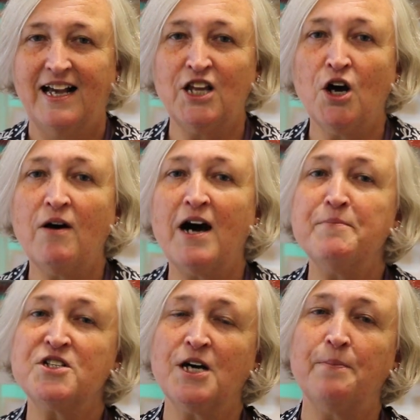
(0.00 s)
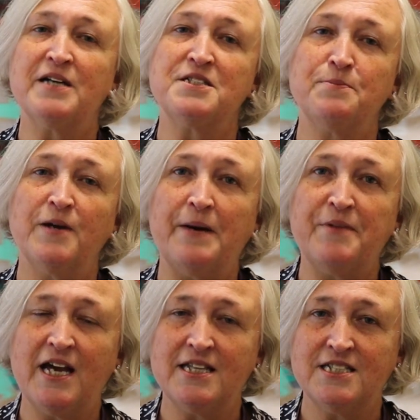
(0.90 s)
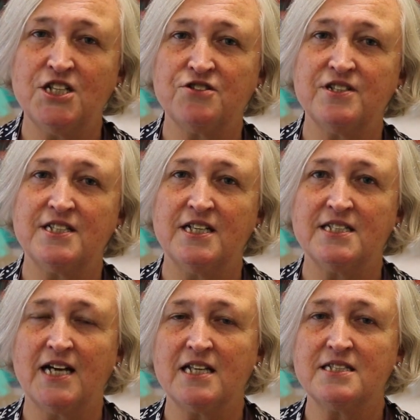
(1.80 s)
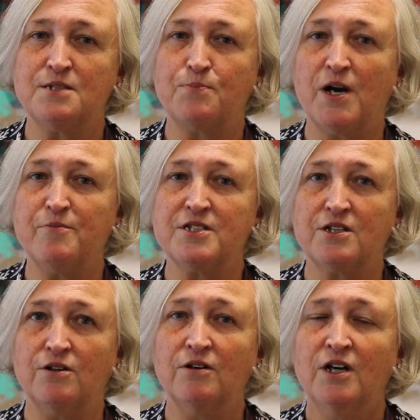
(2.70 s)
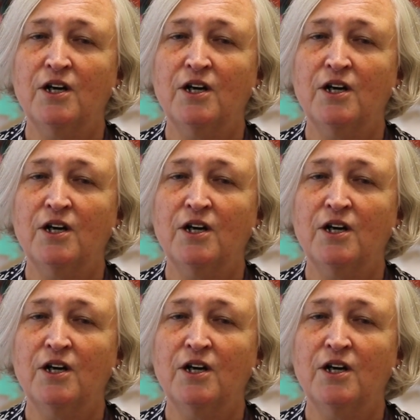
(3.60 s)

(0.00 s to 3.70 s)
Hello, I'm Michele Battersby. I'm the head teacher at St Silas's Primary School.